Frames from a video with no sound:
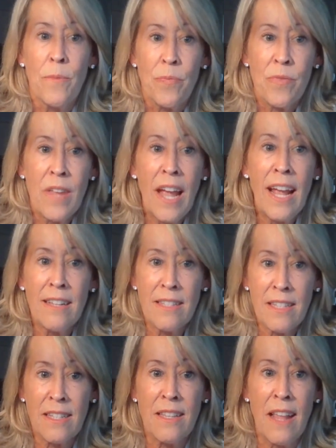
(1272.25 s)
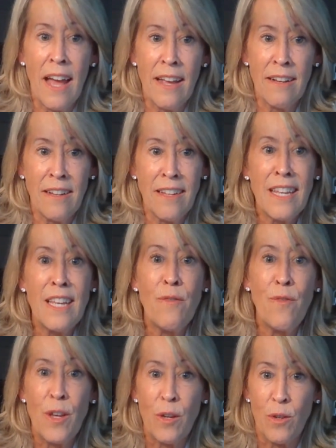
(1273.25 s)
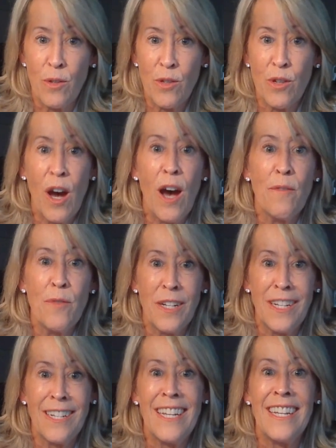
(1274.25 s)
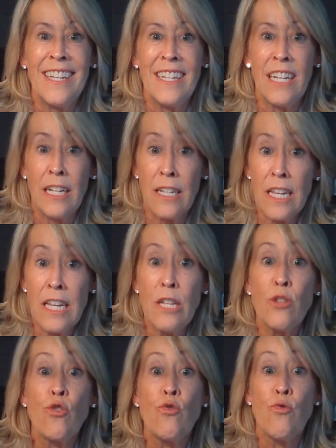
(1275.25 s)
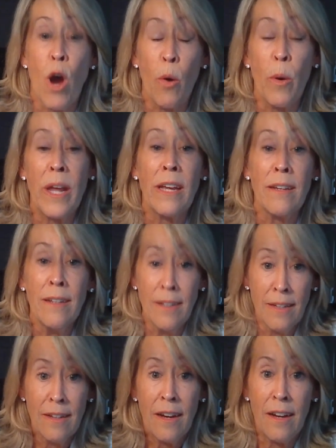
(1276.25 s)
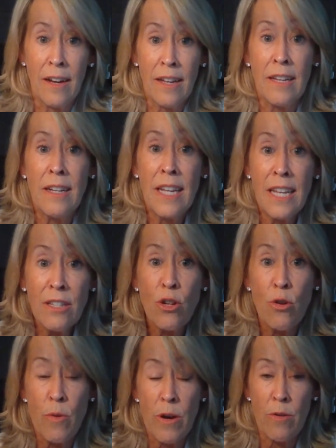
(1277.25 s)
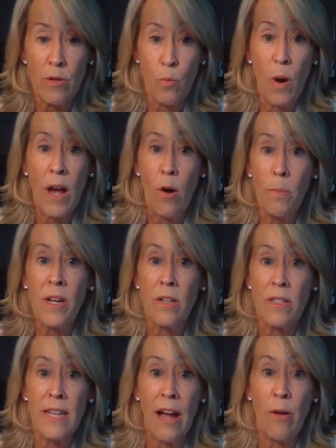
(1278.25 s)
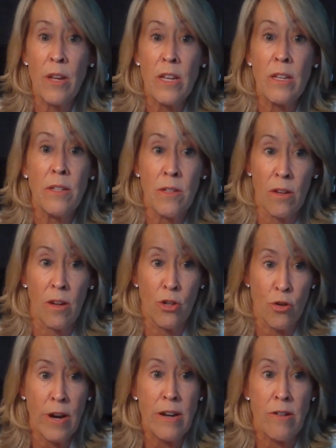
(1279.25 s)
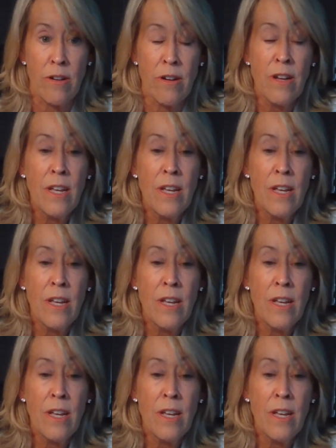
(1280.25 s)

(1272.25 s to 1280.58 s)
tasks that he feels confident in, and he's growing in his career as well, because now he's a trainer.